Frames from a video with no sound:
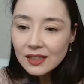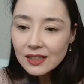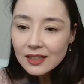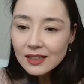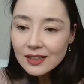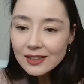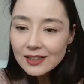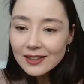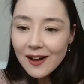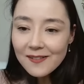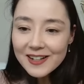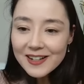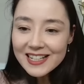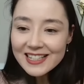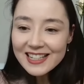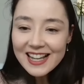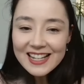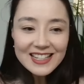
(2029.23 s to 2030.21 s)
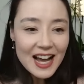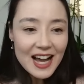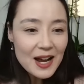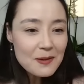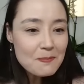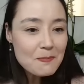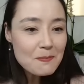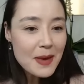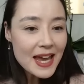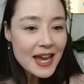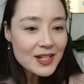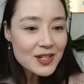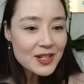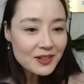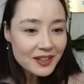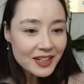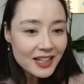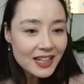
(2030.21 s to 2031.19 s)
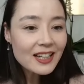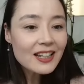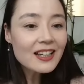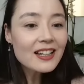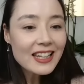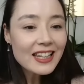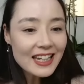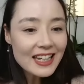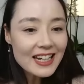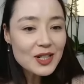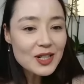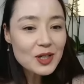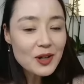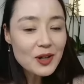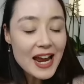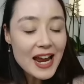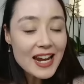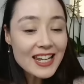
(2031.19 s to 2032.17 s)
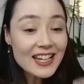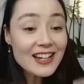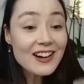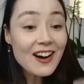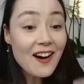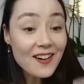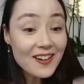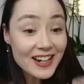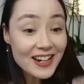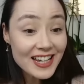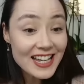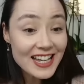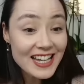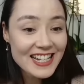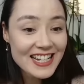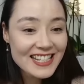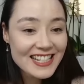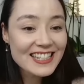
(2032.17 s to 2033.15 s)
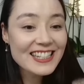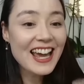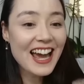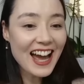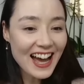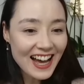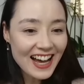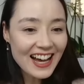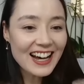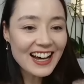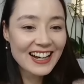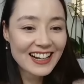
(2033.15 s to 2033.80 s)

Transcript: Lauren says, I'm majoring in creating gardens. Yeah.